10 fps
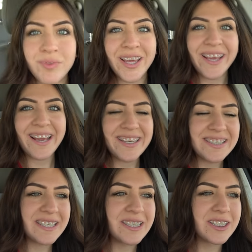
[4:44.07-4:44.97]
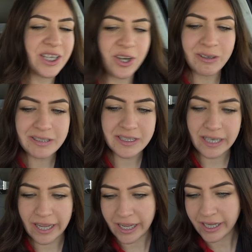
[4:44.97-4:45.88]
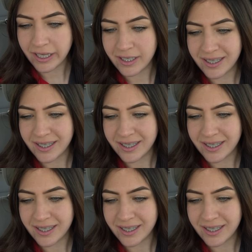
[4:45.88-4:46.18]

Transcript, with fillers: Hey guys, so today